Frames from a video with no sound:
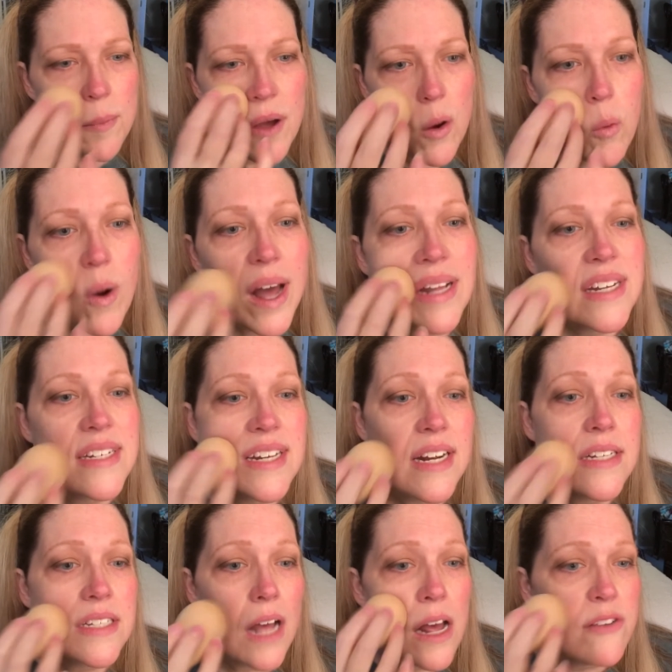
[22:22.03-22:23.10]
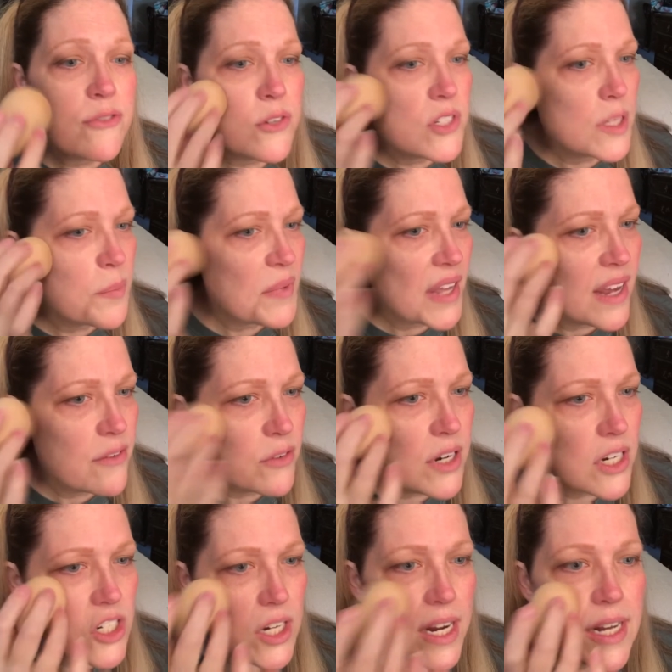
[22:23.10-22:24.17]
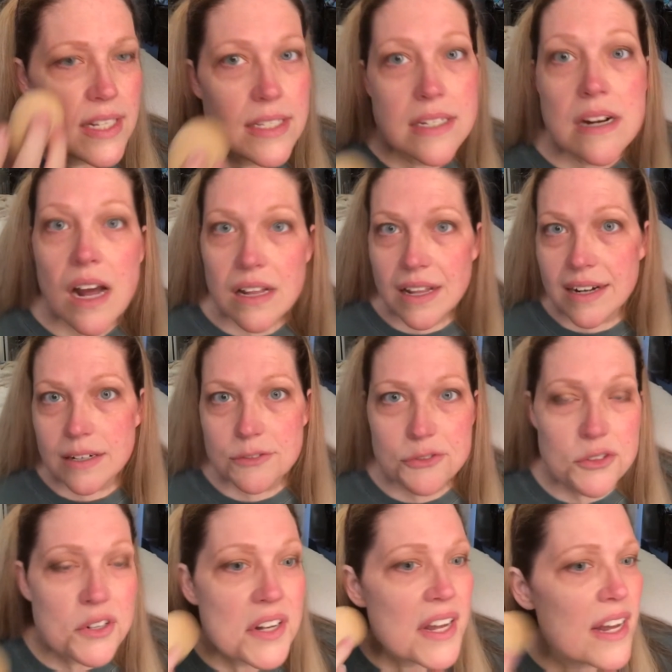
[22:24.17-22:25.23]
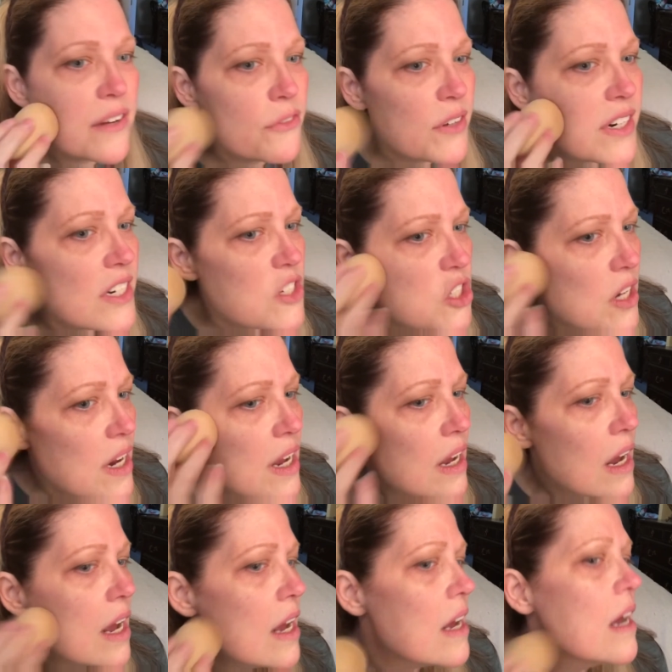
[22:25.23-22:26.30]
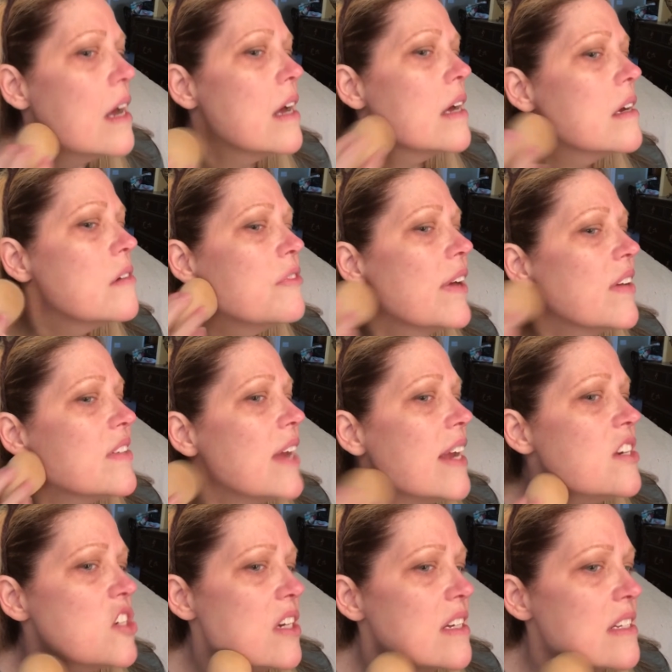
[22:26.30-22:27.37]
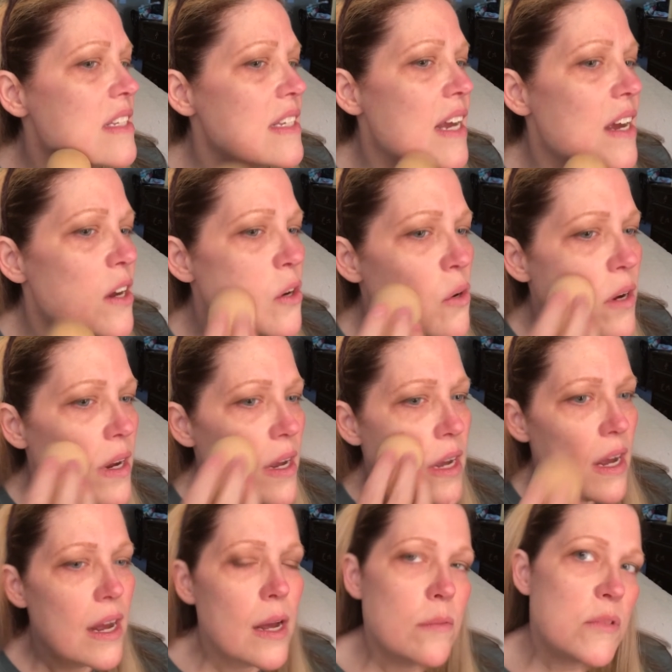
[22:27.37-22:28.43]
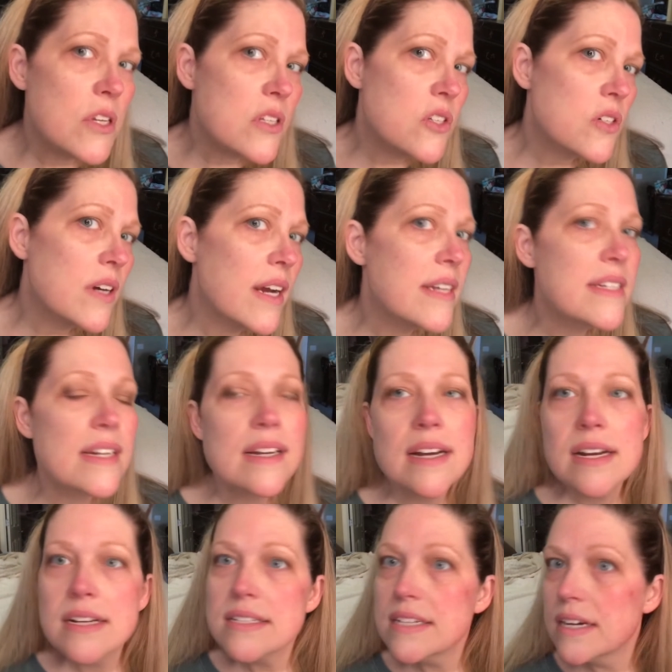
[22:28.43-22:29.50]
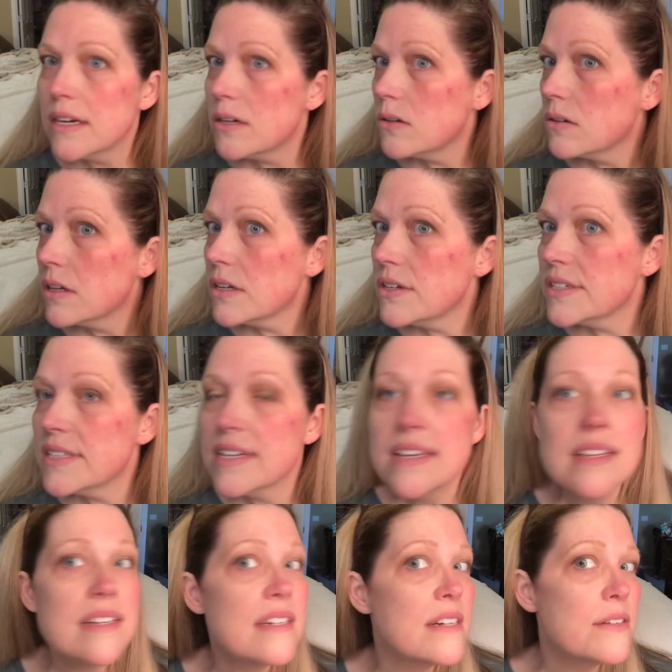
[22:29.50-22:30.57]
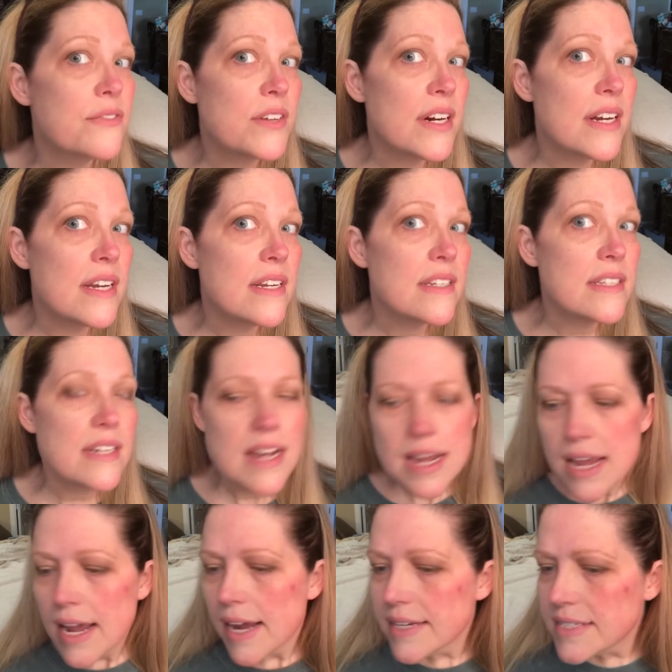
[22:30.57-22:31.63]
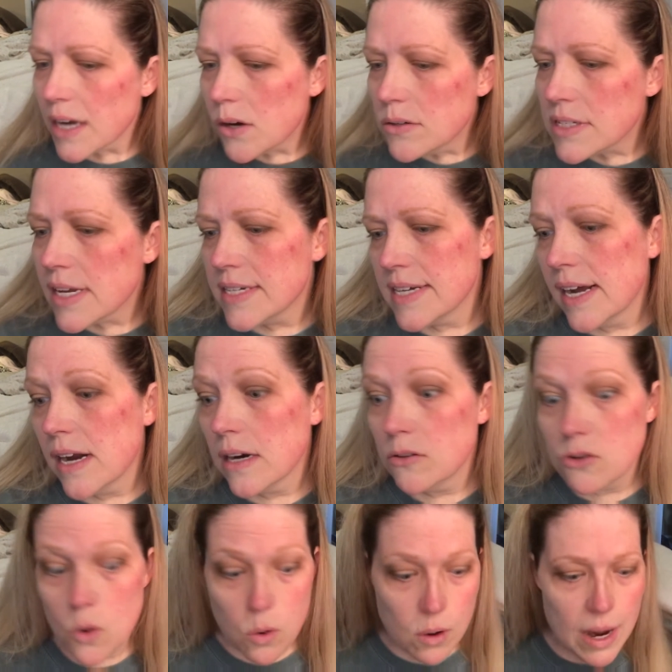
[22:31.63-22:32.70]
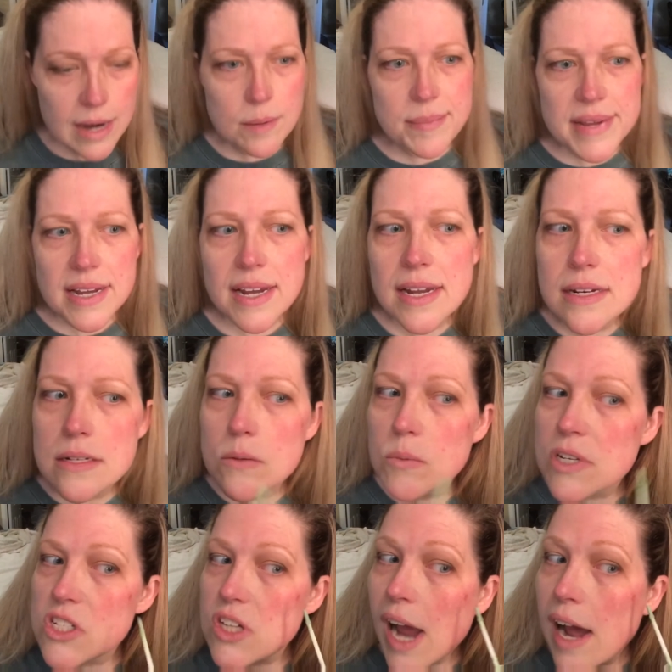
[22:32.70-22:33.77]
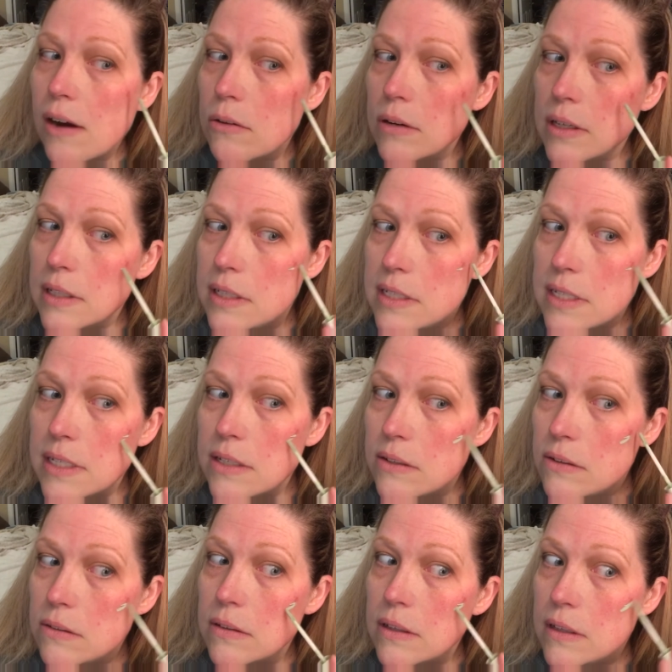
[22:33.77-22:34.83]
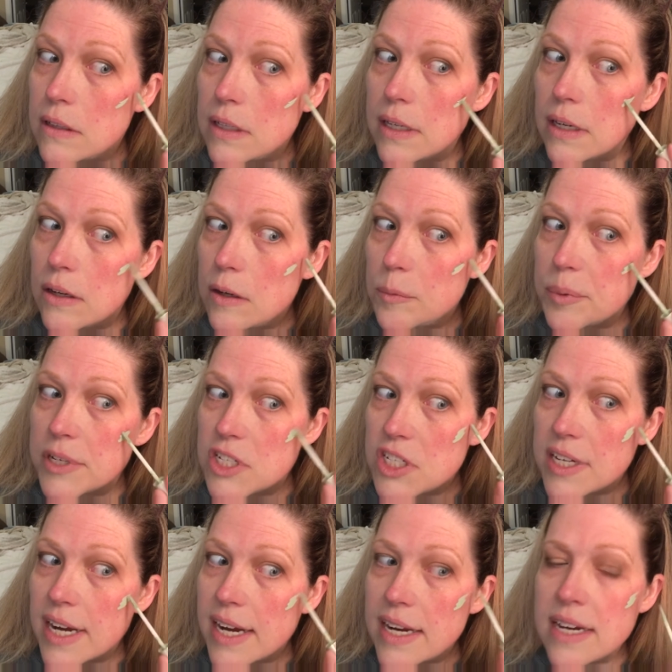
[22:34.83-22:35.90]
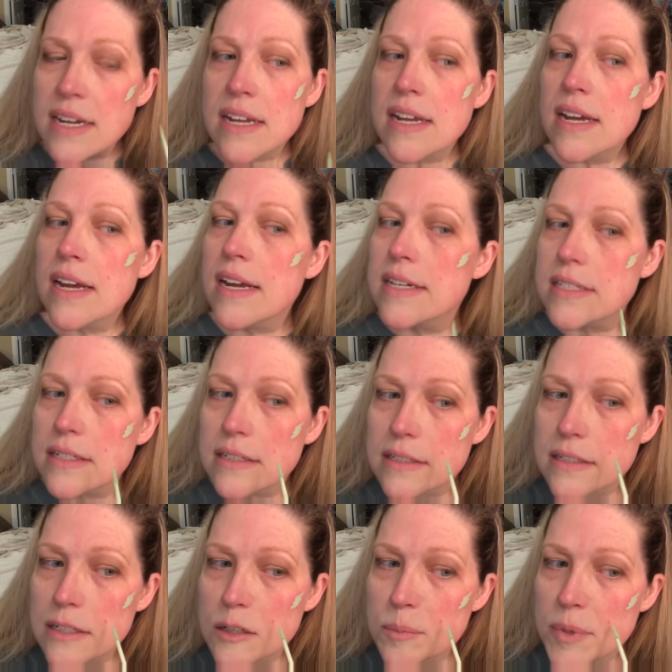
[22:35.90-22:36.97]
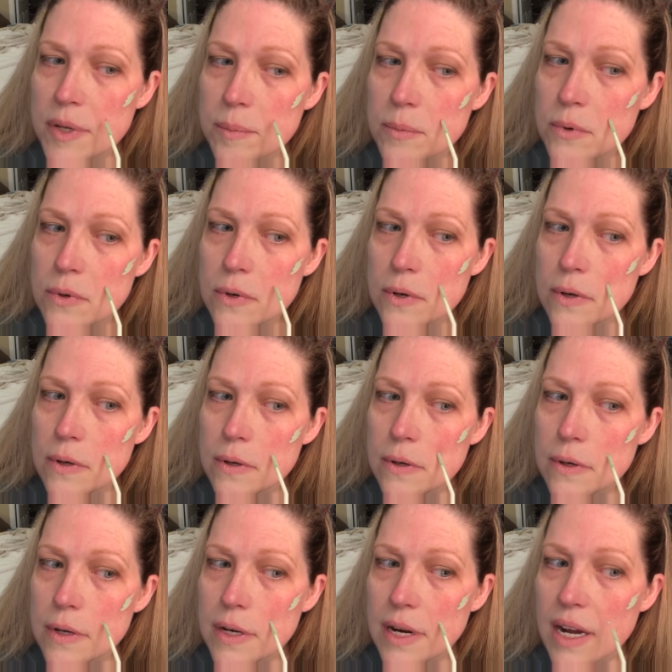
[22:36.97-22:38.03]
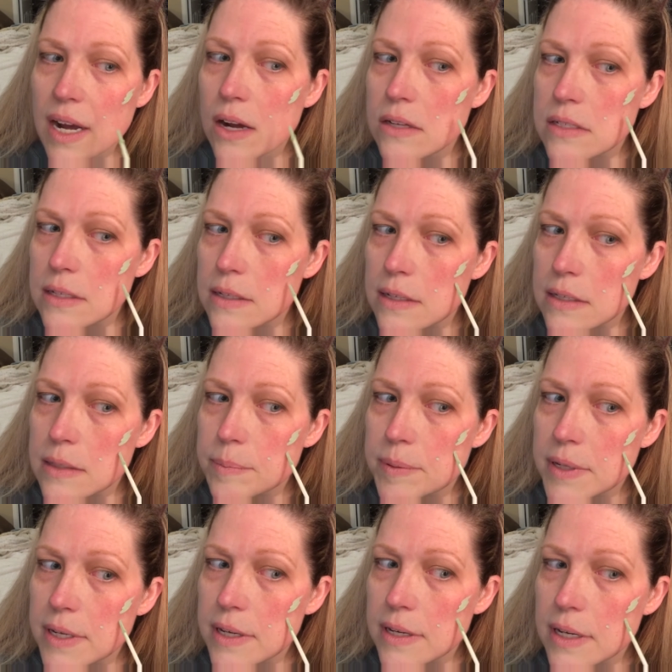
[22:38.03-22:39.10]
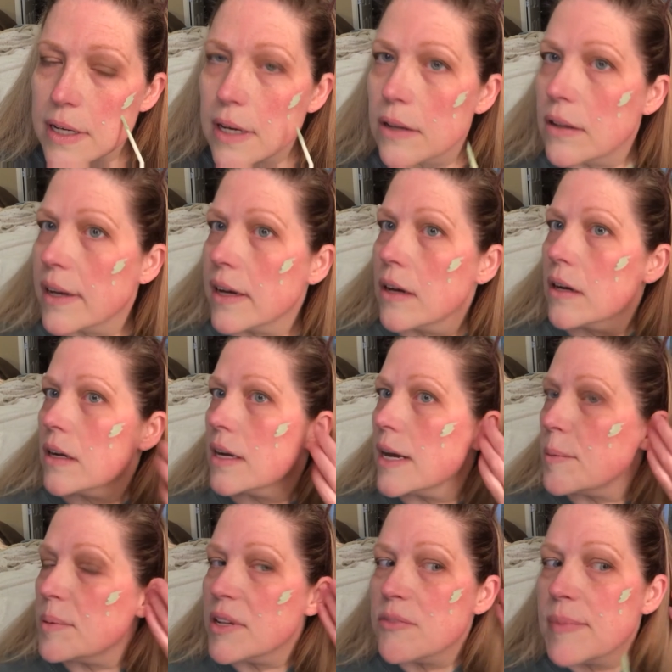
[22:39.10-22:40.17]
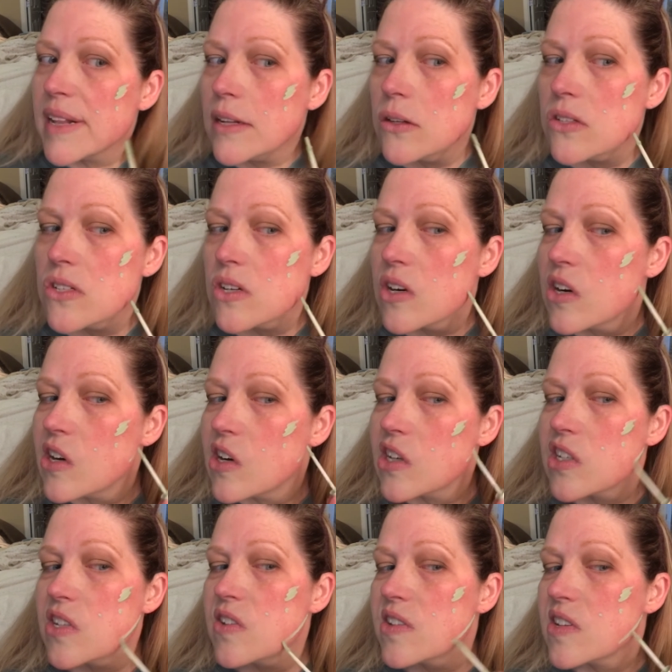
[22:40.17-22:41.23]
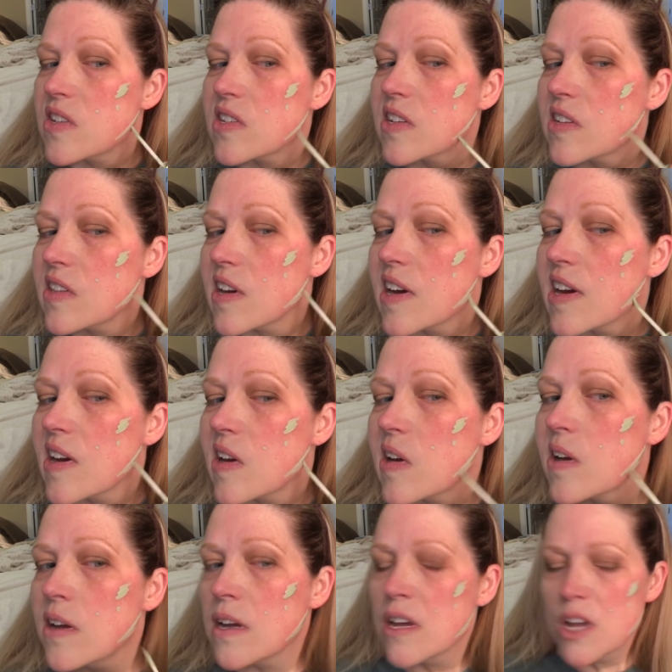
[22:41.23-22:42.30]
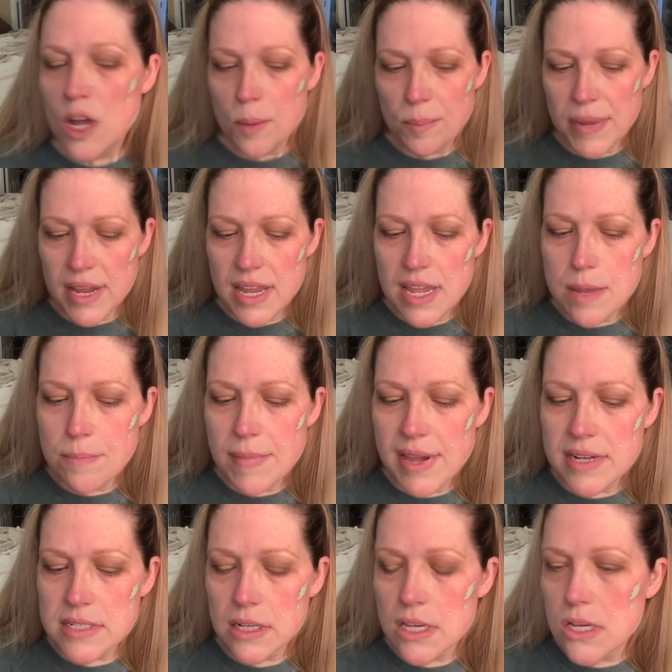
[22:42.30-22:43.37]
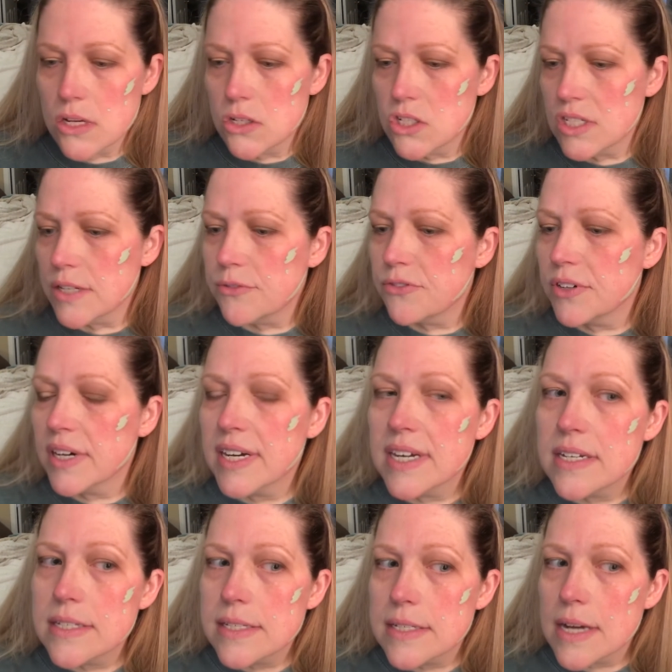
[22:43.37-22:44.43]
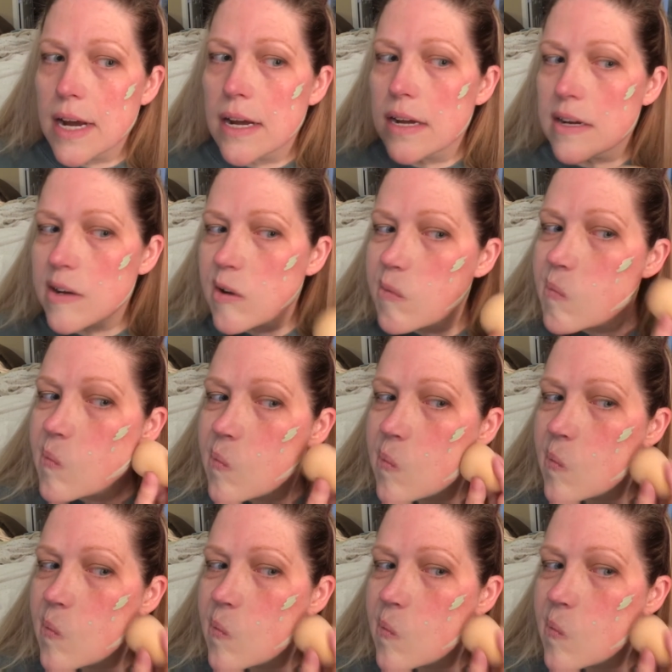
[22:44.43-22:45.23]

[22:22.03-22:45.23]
while it does offer some coverage, it's not like a full coverage foundation. So I'm just trying to kind of tone. Can you see the difference? It tones it down in quite a bit, which I really do, you know, appreciate. It's a little bit more, and I also like to put it, you know, like on a couple of my little scars and things like that. But it makes a huge difference when